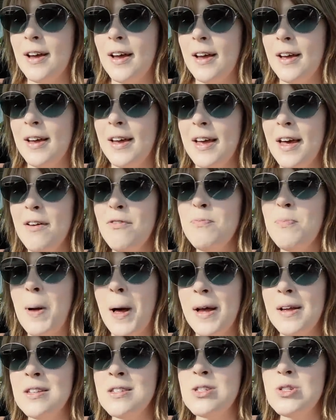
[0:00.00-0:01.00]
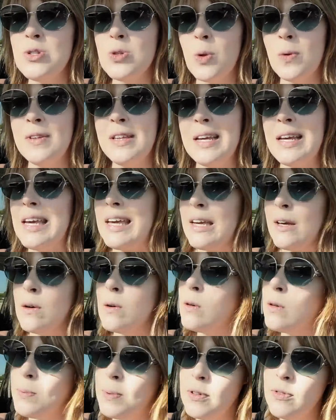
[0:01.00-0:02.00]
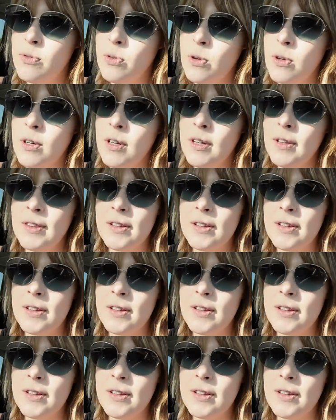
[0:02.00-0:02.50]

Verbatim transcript: I have bought and sold the eagle before.